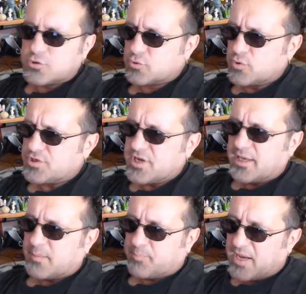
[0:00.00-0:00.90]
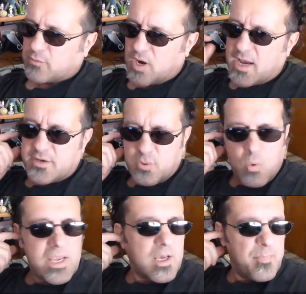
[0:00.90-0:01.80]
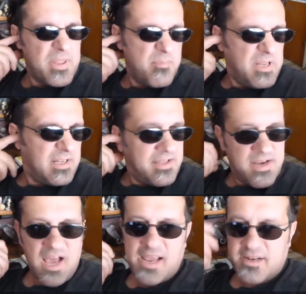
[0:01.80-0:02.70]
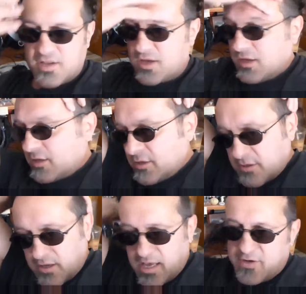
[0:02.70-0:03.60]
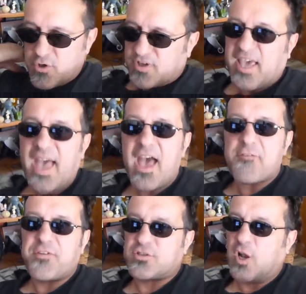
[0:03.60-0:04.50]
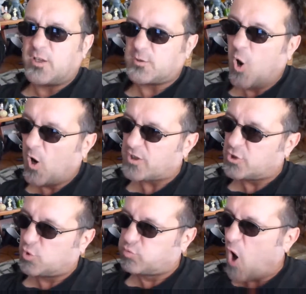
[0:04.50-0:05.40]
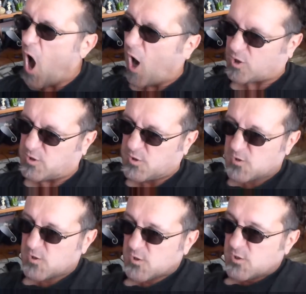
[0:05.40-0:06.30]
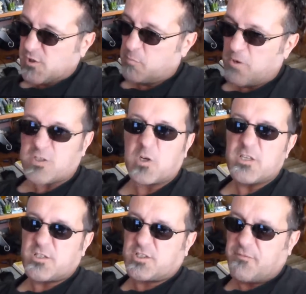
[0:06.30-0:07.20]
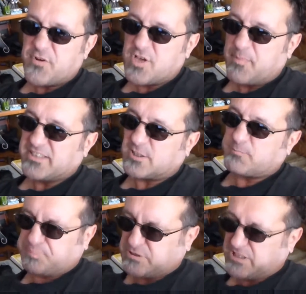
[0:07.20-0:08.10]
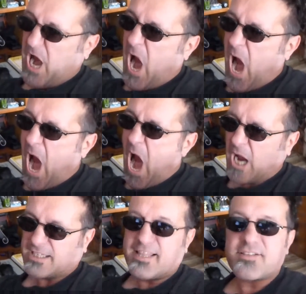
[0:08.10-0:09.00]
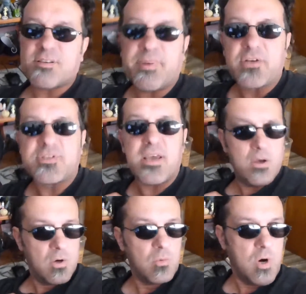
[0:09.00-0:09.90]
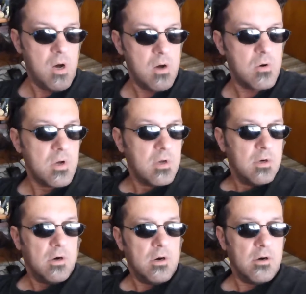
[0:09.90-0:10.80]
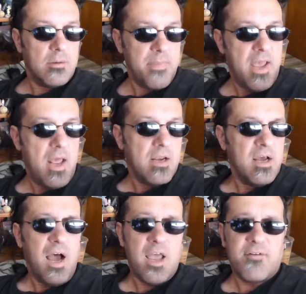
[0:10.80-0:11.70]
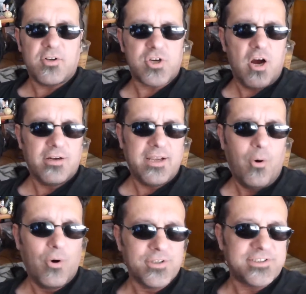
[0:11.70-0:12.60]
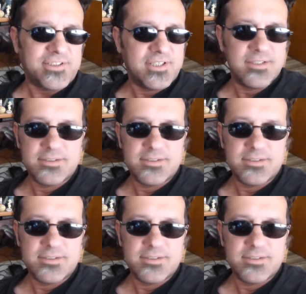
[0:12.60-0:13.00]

excruciating bike ride, and you wake up in the middle of the night, and your calf is like as hard as a rock. Your muscle is stiffened up, and it's like, and then somebody will say, "Whoa, oh man, I have a Charlie horse."